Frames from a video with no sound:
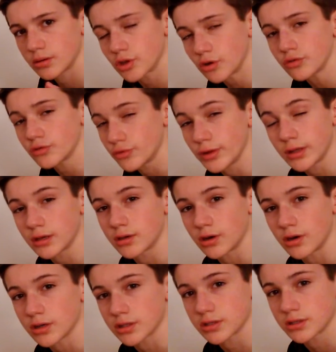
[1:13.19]
don't really
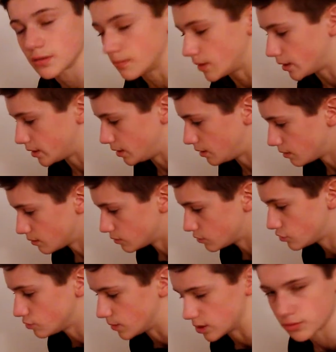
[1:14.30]
cost
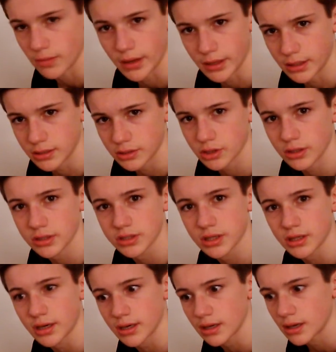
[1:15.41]
too much money. So it's
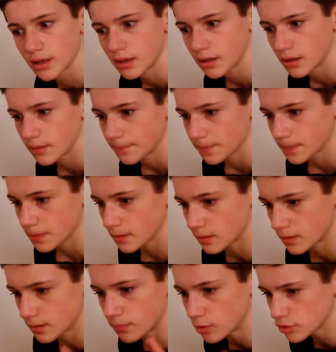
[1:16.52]
like
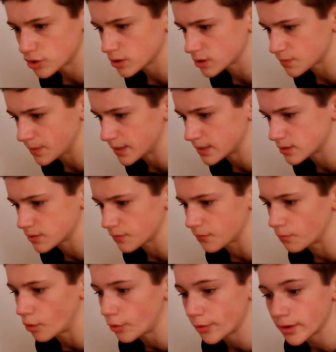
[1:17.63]
the most expensive
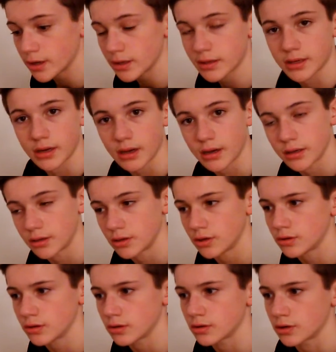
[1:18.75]
Mora that I
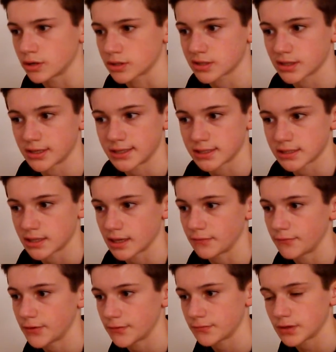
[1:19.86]
know costs less than
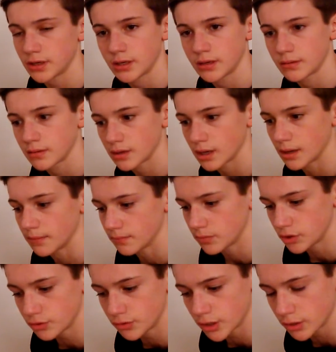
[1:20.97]
50
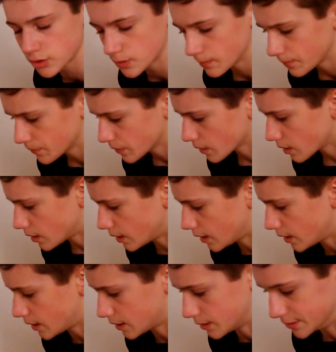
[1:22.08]
euros,
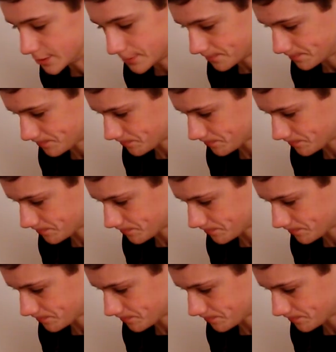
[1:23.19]
and